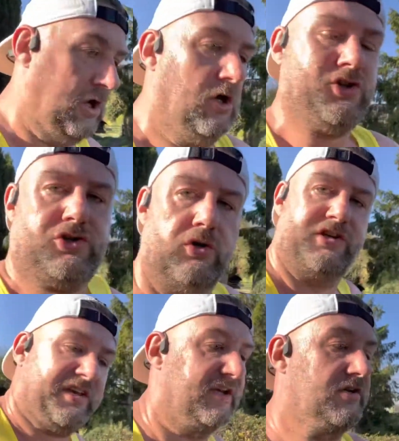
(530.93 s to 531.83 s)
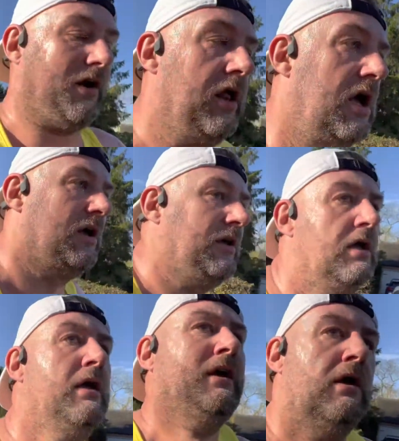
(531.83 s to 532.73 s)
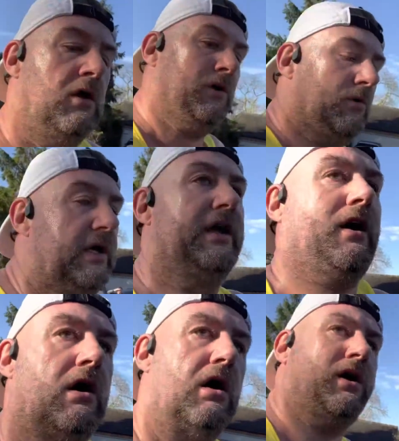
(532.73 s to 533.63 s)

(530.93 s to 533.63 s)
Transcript: Just under 6 gone. We are